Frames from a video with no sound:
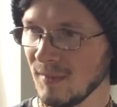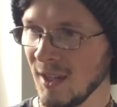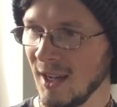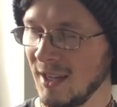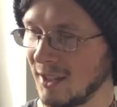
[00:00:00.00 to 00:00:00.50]

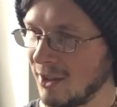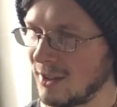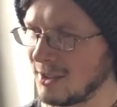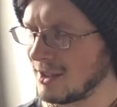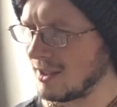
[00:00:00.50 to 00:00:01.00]
And they're
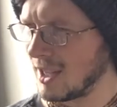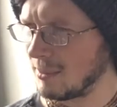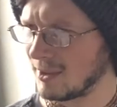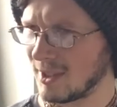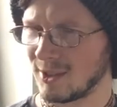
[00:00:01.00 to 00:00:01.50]
all
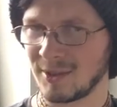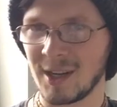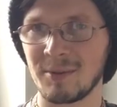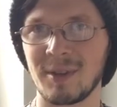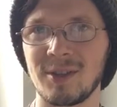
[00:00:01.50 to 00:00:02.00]
able to
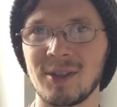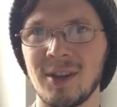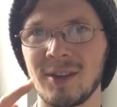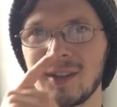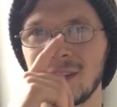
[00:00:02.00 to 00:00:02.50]
interact with each
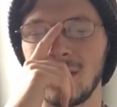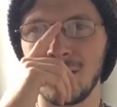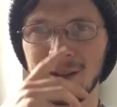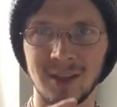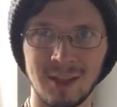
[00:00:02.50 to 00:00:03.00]
other, and they're
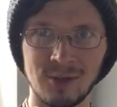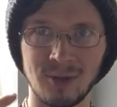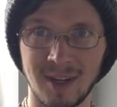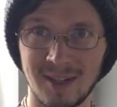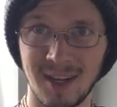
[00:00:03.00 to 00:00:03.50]
all in a
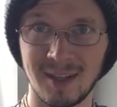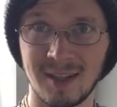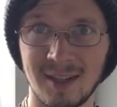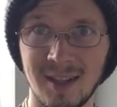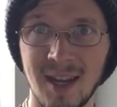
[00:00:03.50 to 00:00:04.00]

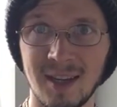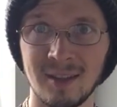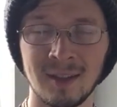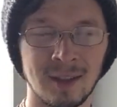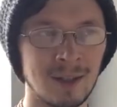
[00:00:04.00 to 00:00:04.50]
transcendent state.
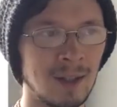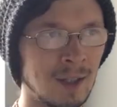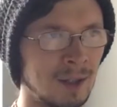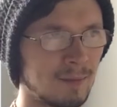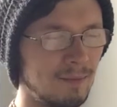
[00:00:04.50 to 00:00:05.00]

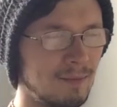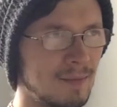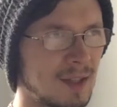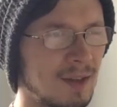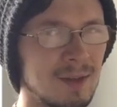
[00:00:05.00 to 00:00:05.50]

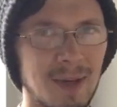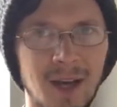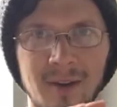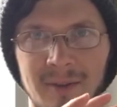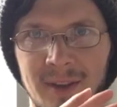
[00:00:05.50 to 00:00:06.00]
Excuse me.
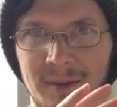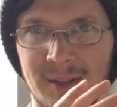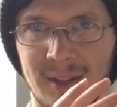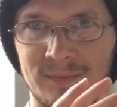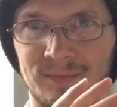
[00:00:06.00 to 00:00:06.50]
However,
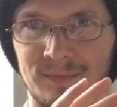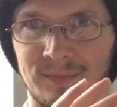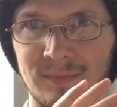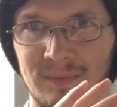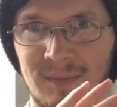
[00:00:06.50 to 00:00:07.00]
there's
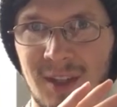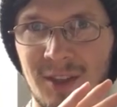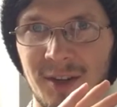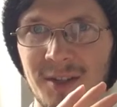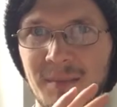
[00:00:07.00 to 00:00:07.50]

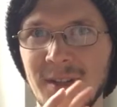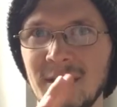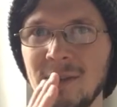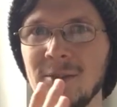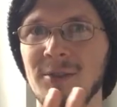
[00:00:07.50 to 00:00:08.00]
a
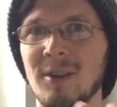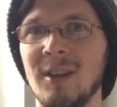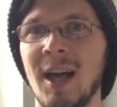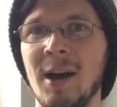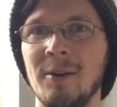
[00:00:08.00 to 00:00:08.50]
material
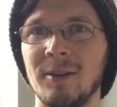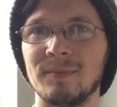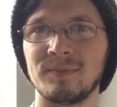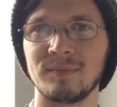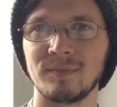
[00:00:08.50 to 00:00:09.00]
cloud
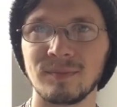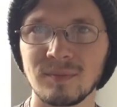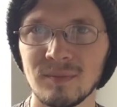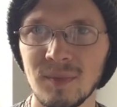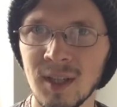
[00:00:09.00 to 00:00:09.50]

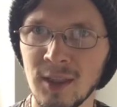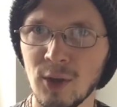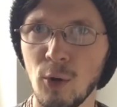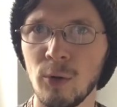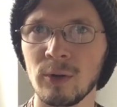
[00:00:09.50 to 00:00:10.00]
in the
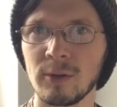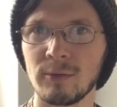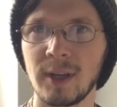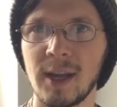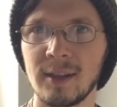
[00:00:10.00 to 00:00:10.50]
corner of
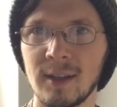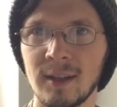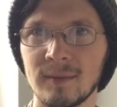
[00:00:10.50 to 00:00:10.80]
reality.